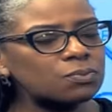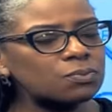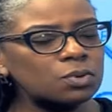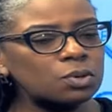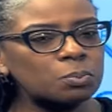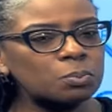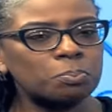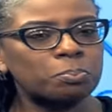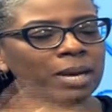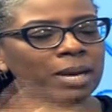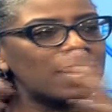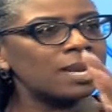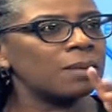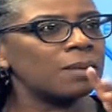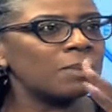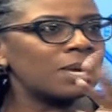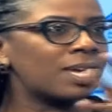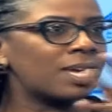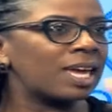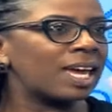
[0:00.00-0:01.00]
for barely
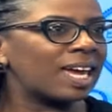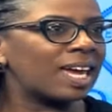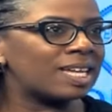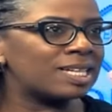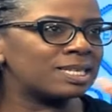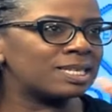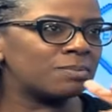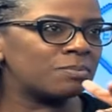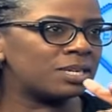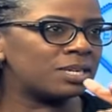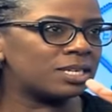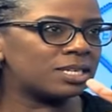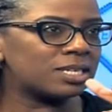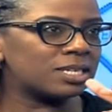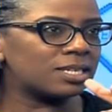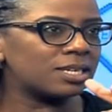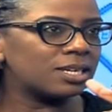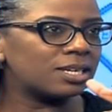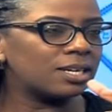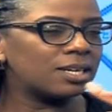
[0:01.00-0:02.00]
making ends
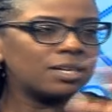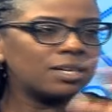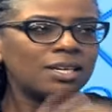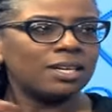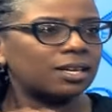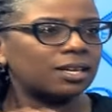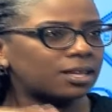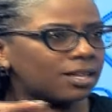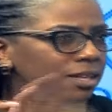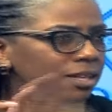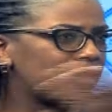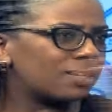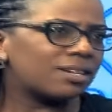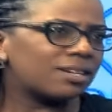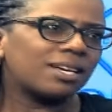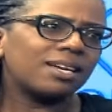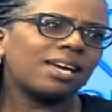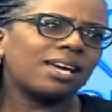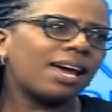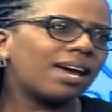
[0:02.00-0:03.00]
meet,
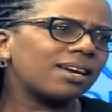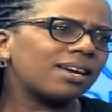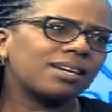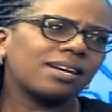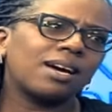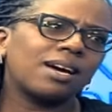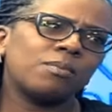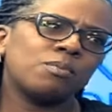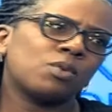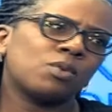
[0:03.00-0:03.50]
come it's